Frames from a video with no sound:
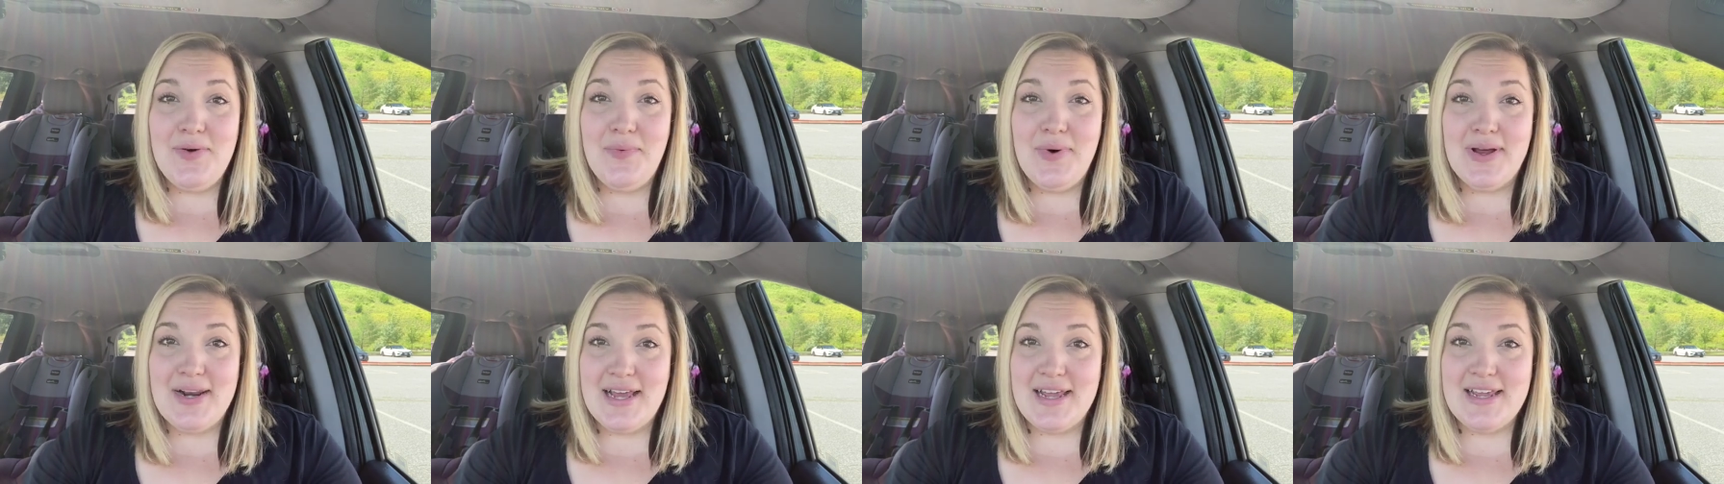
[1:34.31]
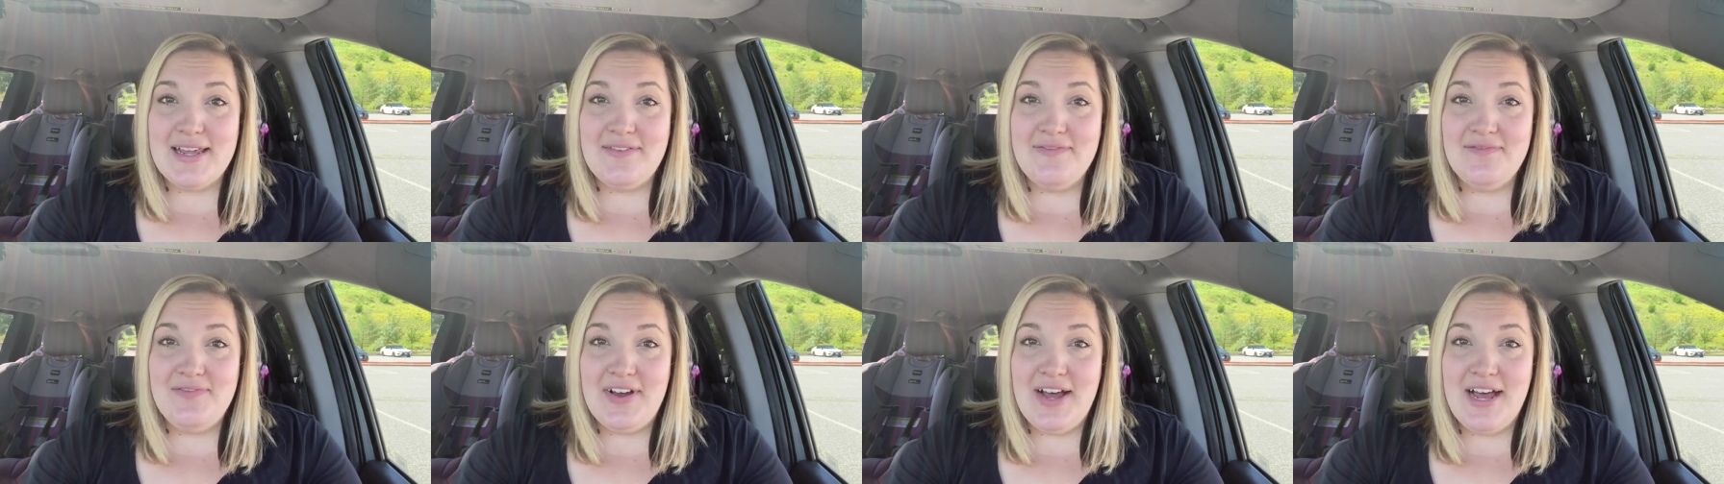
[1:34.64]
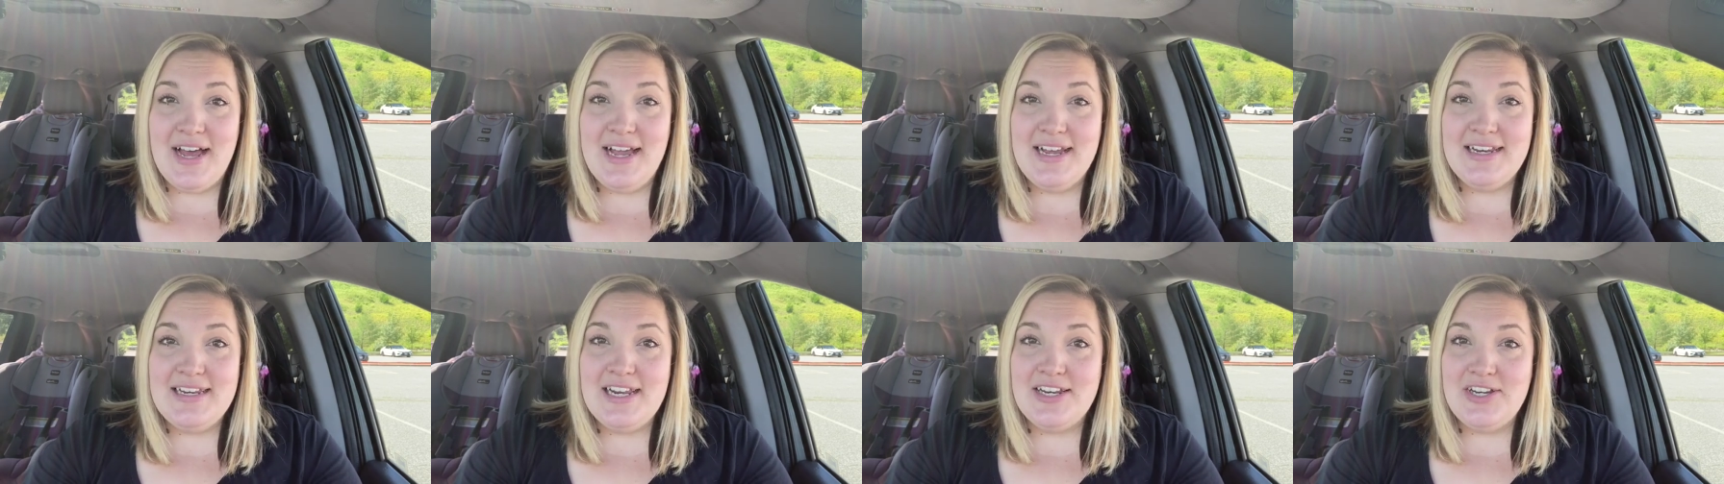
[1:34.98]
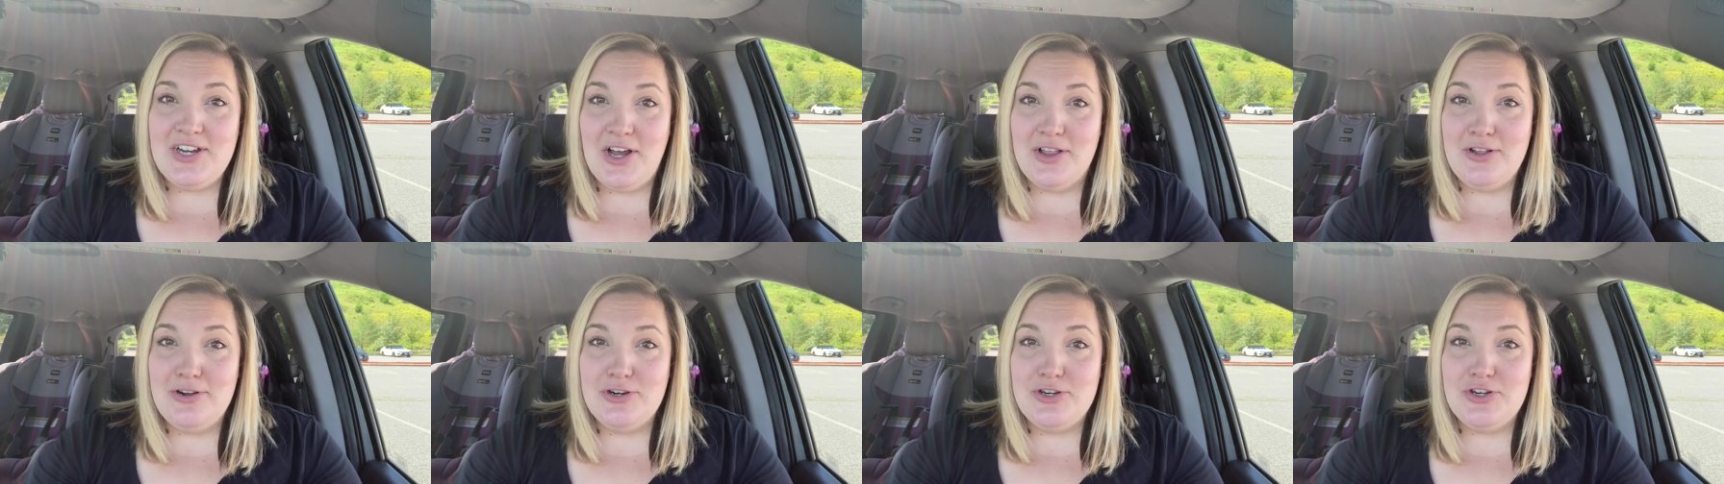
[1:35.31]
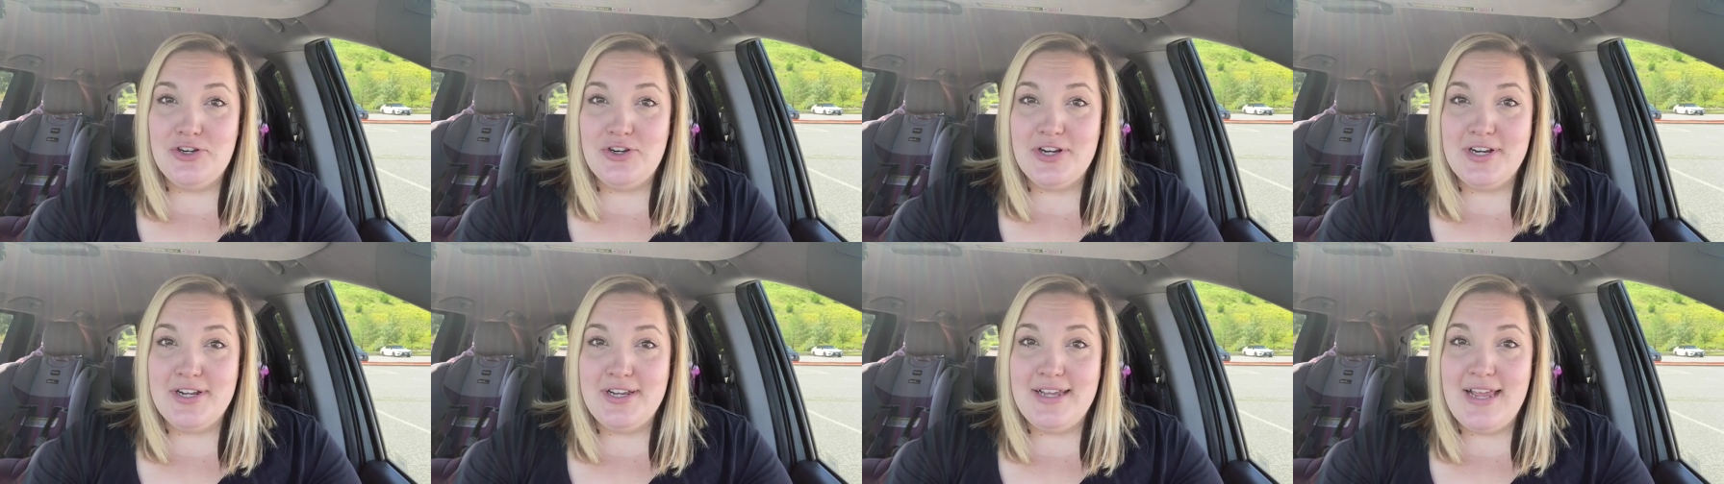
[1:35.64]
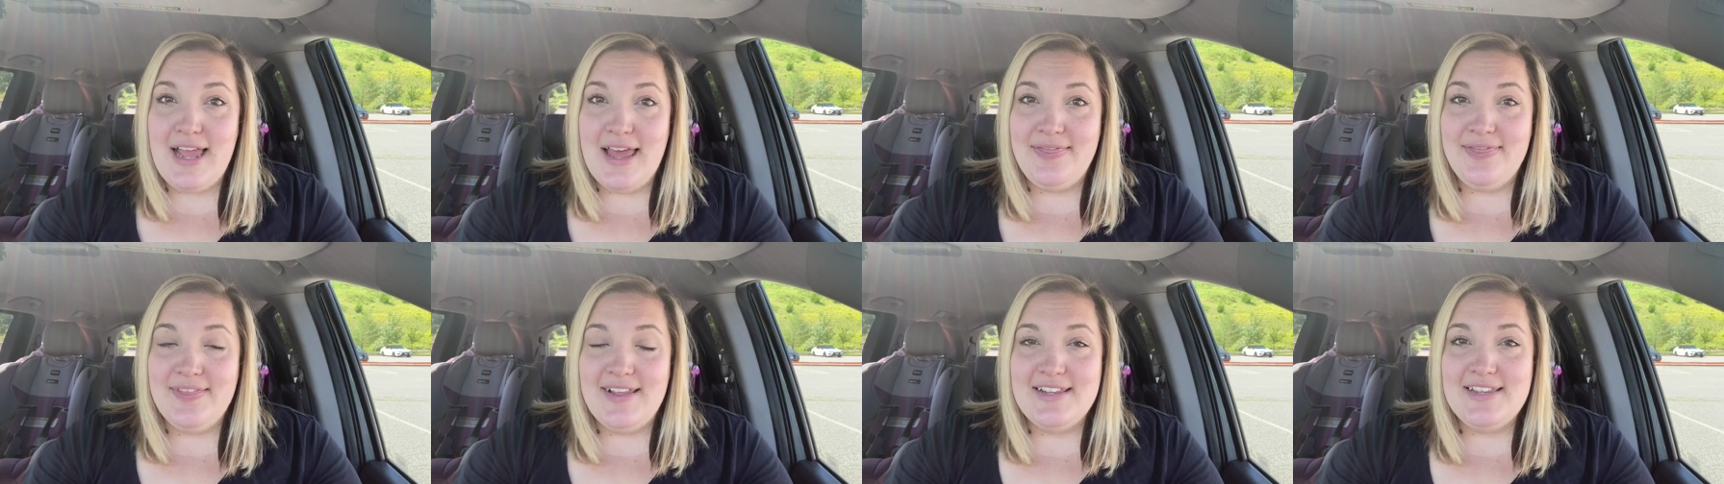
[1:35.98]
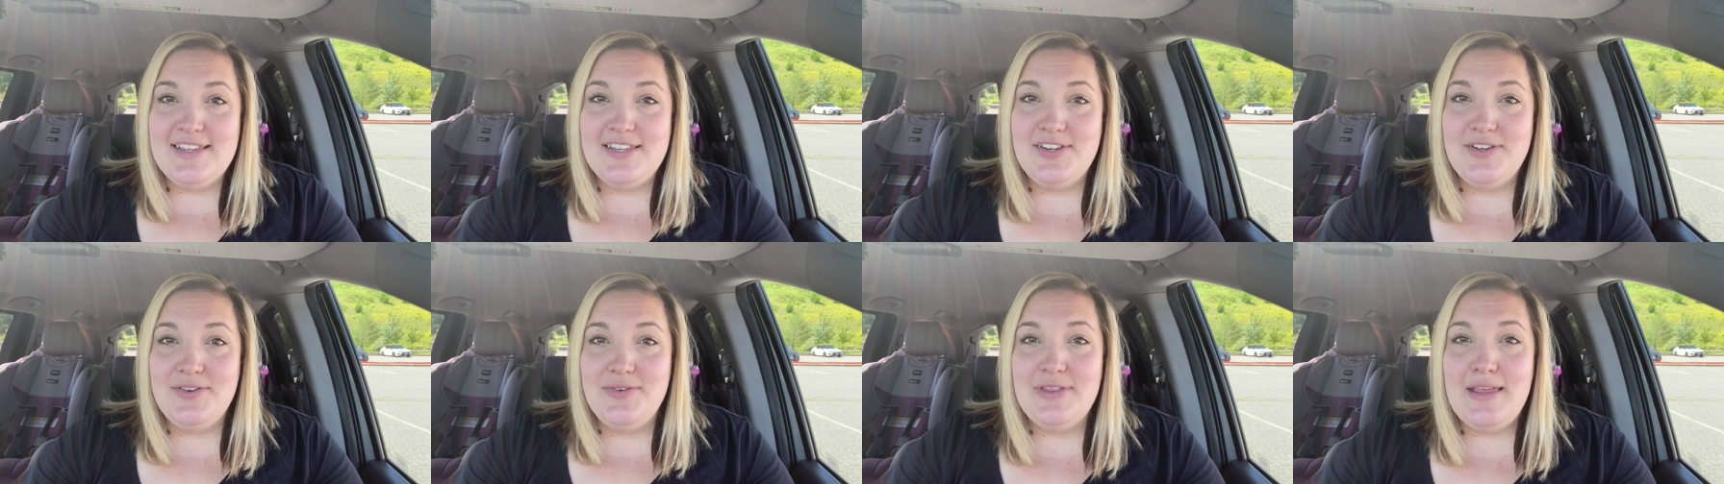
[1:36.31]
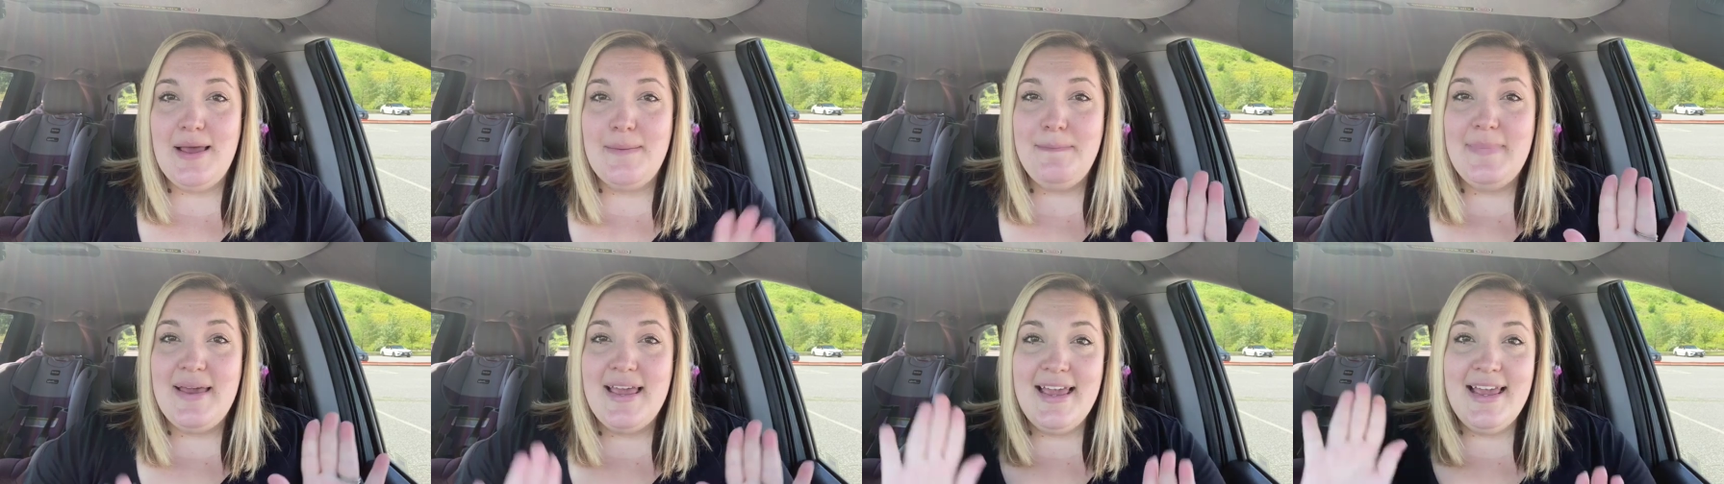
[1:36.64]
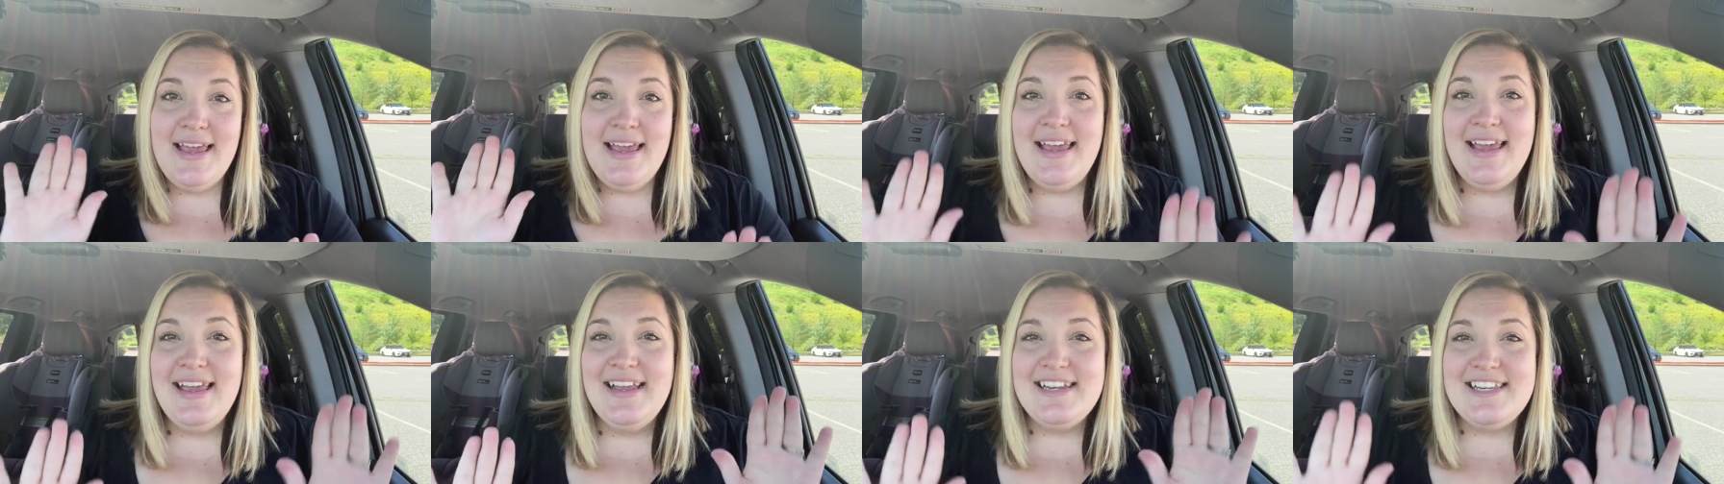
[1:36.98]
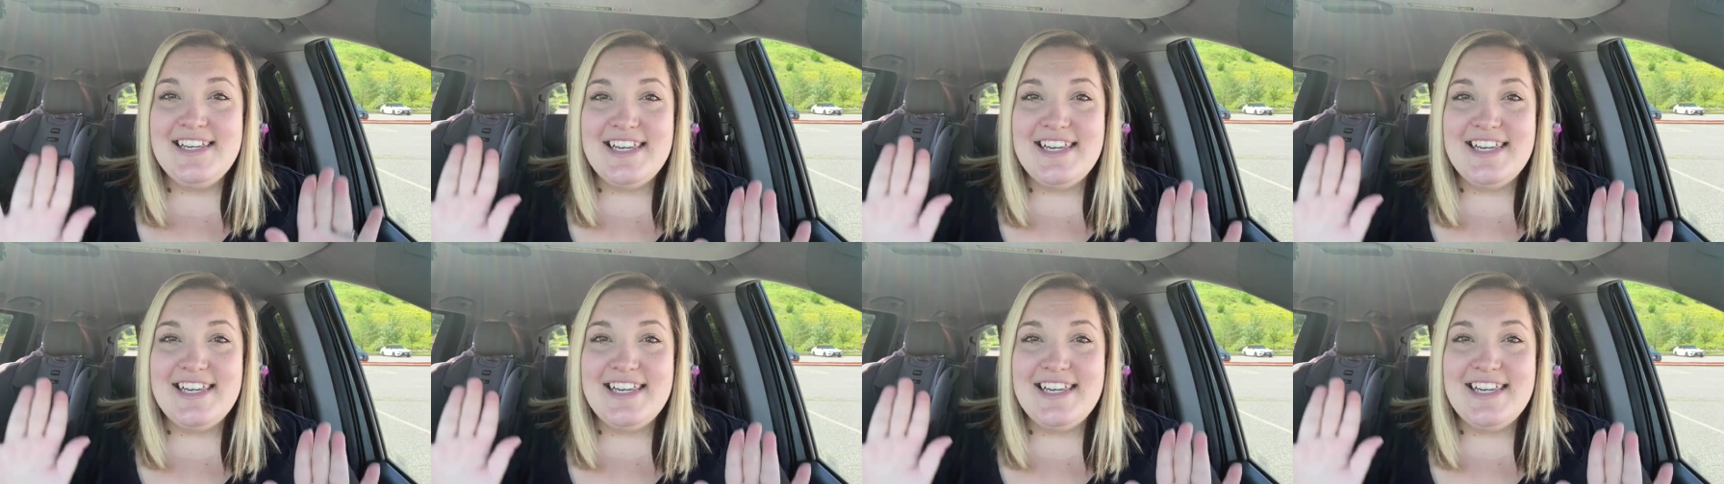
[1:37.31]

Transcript: what I can find at Dollar Tree and let's do the pink